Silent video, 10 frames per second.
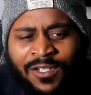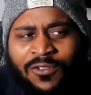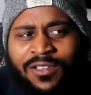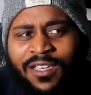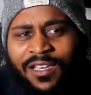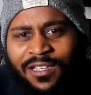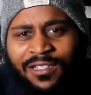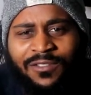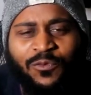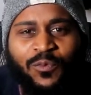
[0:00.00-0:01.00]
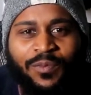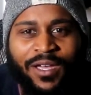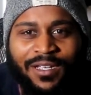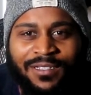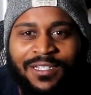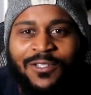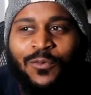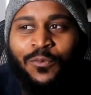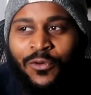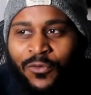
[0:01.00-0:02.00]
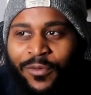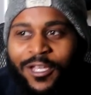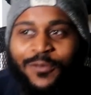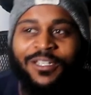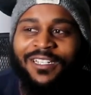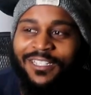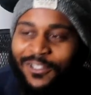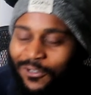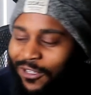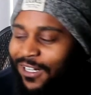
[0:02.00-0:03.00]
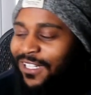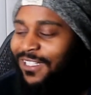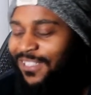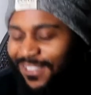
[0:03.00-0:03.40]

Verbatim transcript: Okay, back to some boom bap shit, alright.